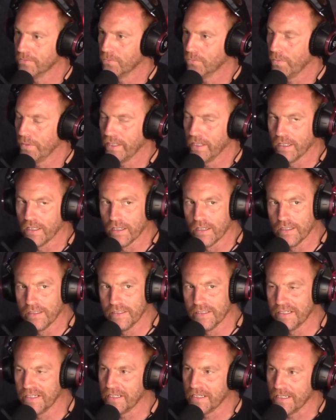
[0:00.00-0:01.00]
we are
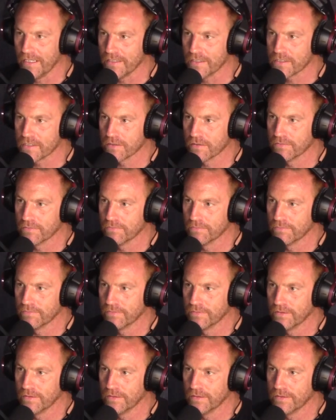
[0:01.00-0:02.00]
in an age
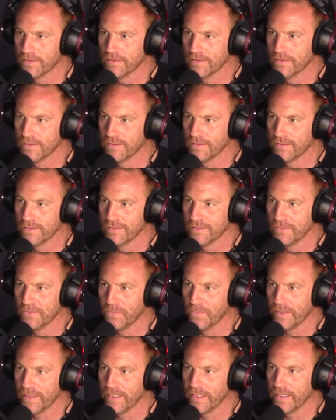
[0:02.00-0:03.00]

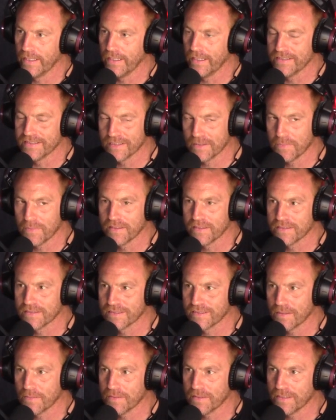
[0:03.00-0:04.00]
where this is starting to
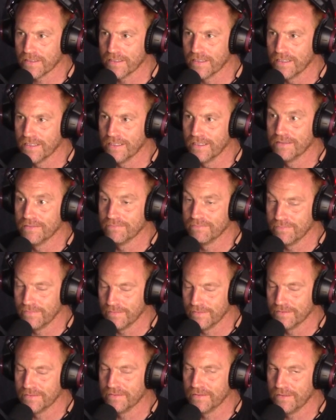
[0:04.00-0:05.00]
sound a bit more serious now.
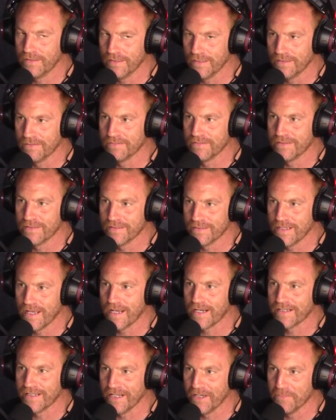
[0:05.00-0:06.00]
Yeah,
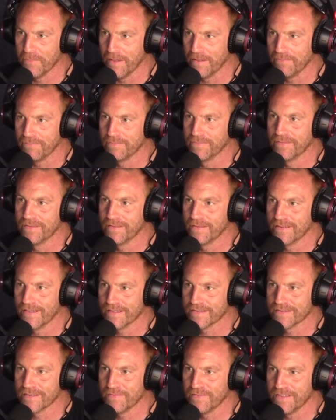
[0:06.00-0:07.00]
tech now, mate.
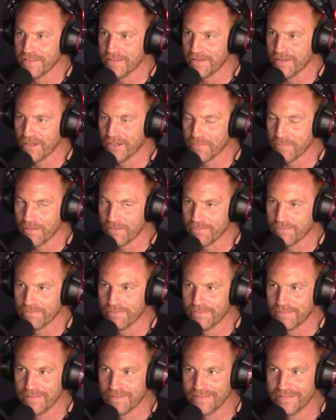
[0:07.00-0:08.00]
That stuff you don't know about. Hang
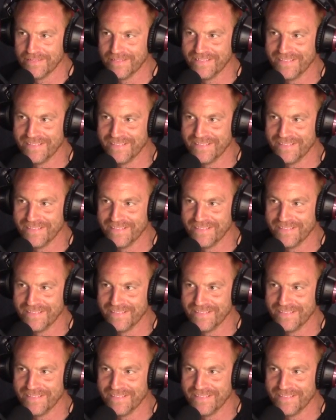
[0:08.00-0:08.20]
on a minute.